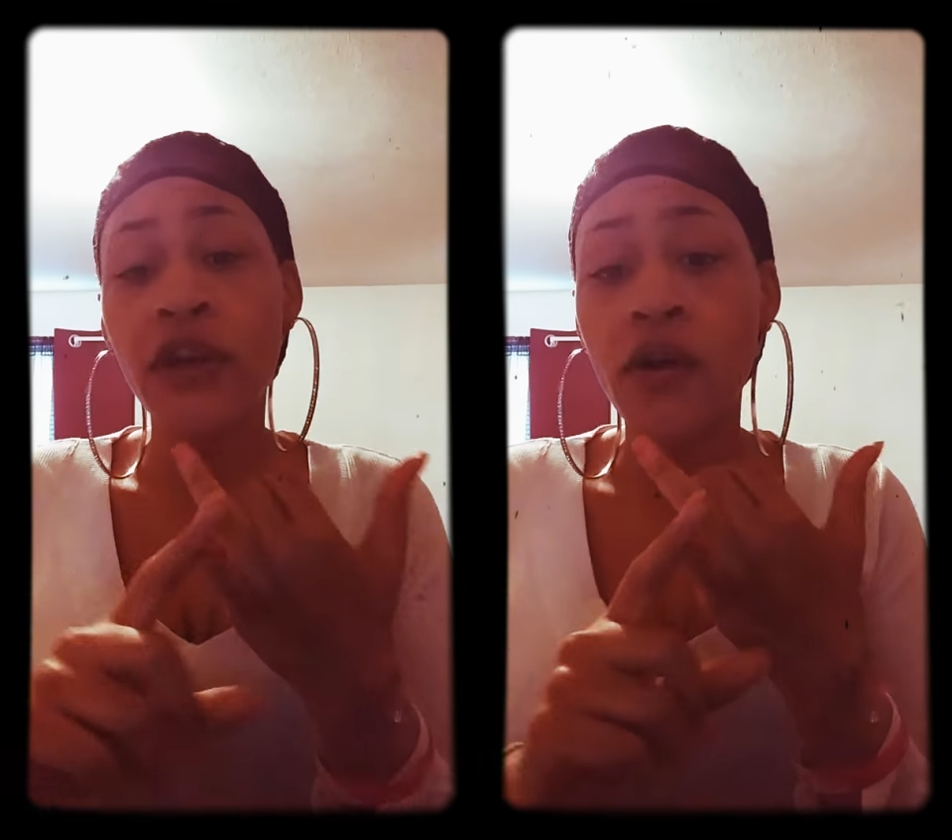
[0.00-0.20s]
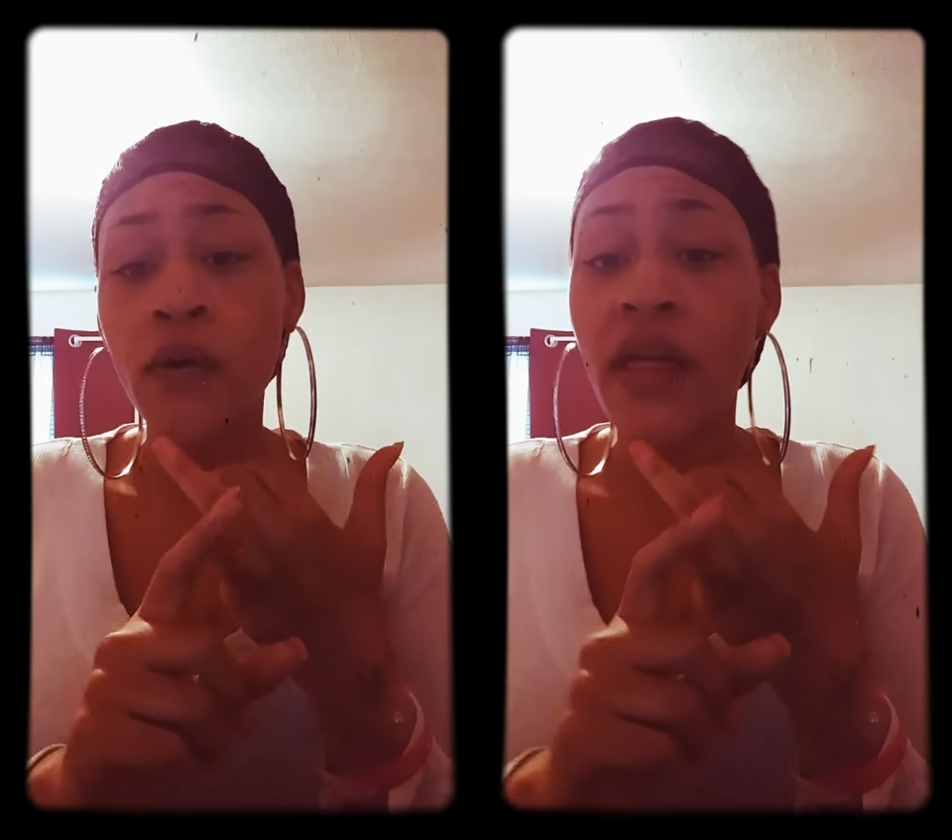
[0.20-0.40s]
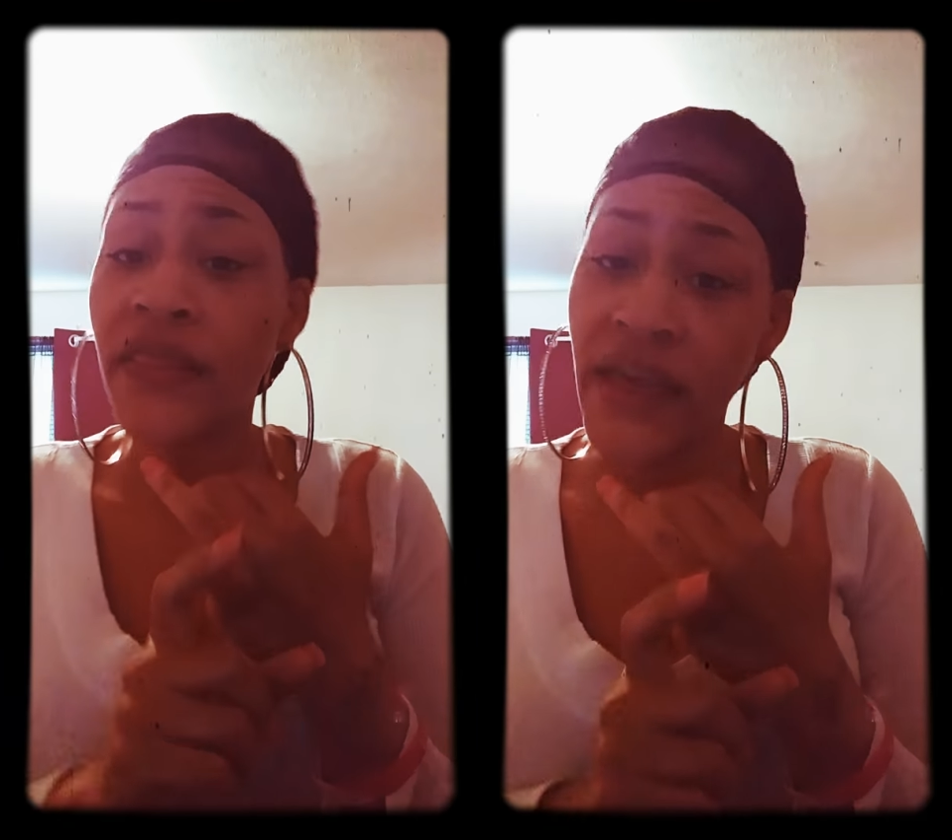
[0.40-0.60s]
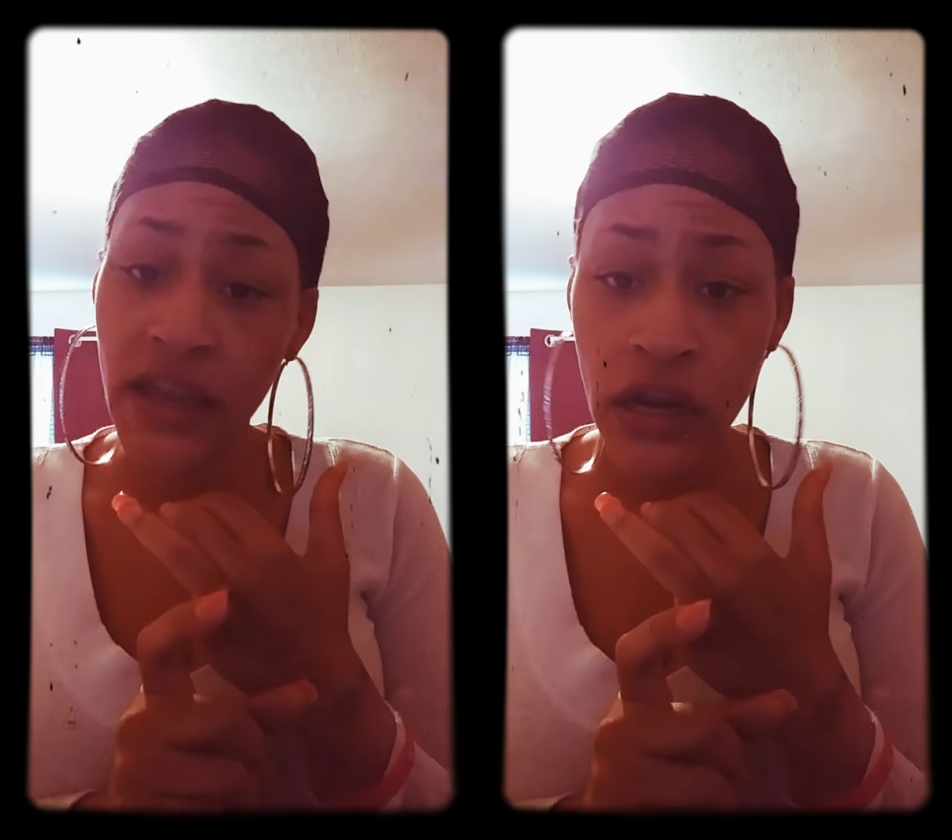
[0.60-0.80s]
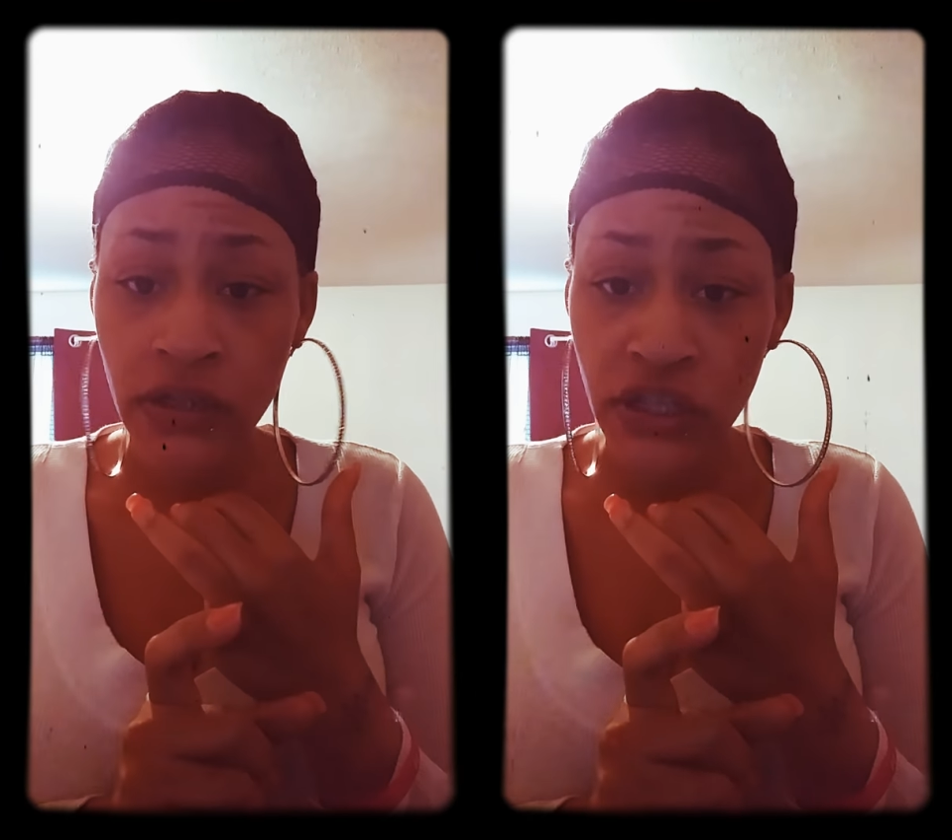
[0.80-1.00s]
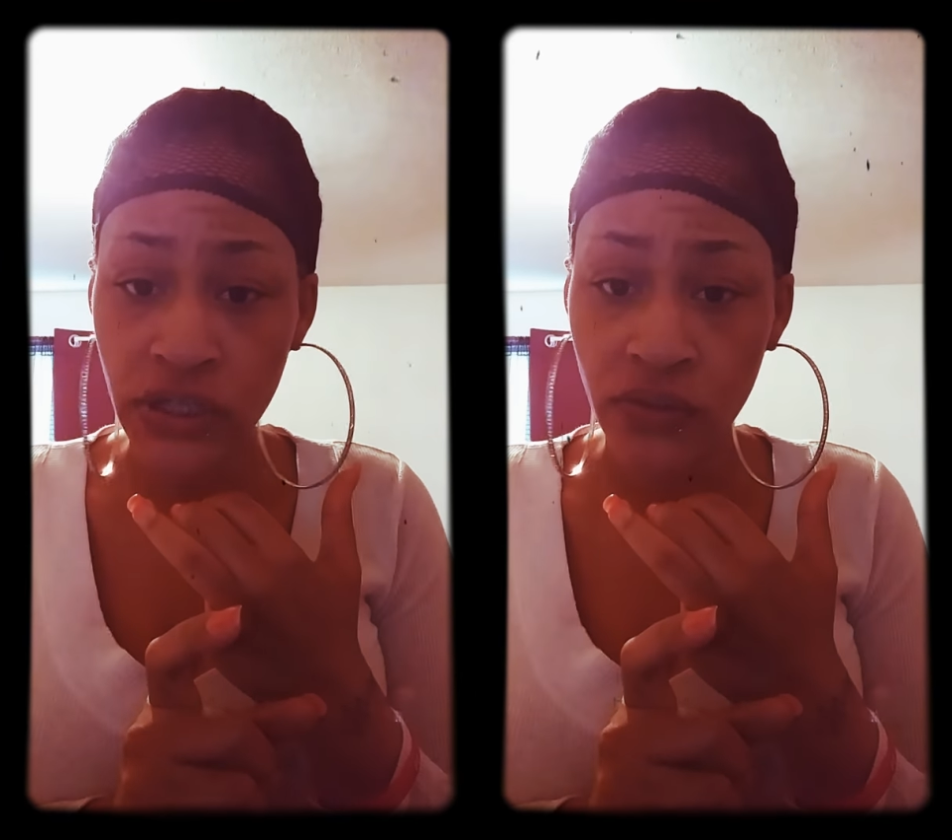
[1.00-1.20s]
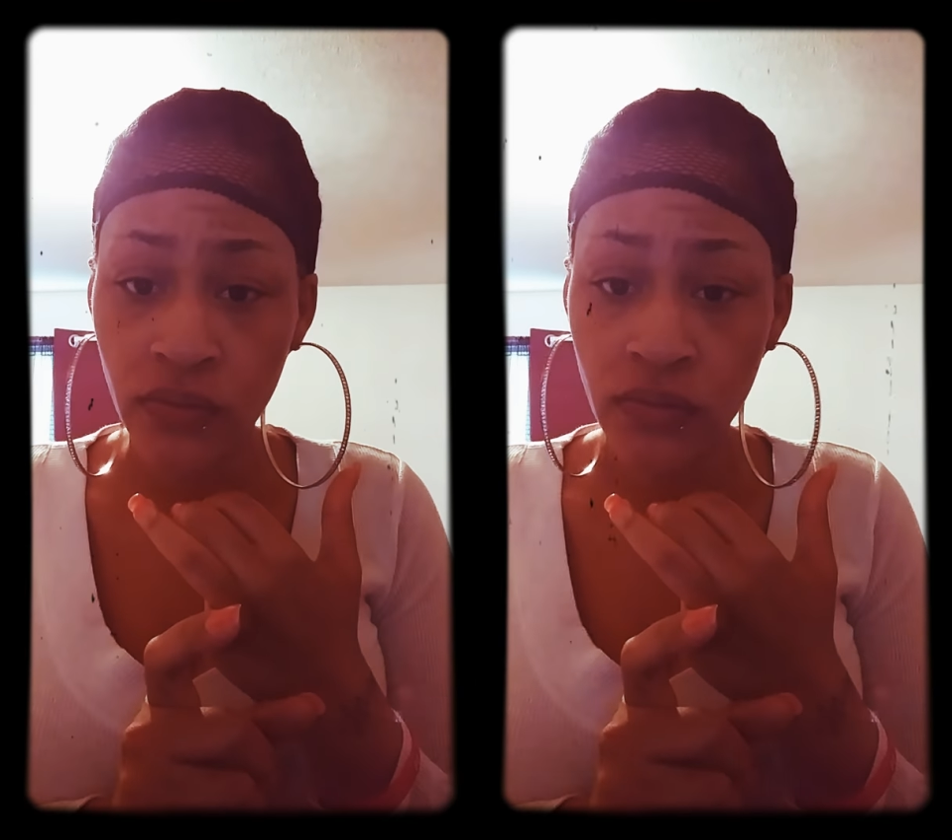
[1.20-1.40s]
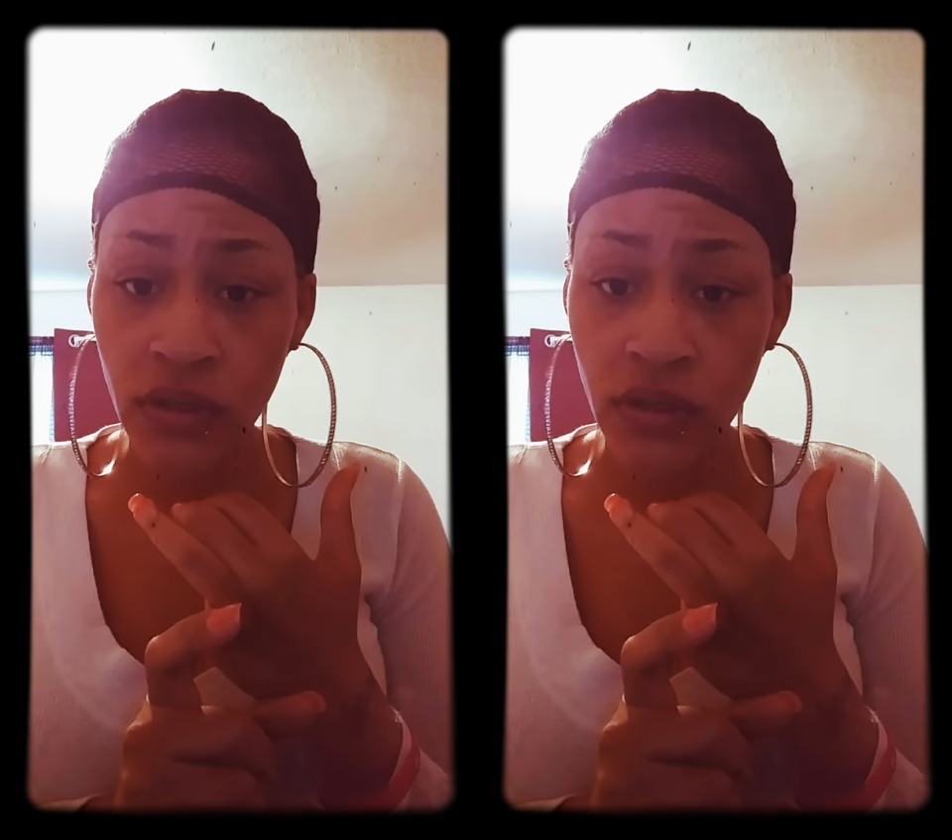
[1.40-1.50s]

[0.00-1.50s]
know they hurt you.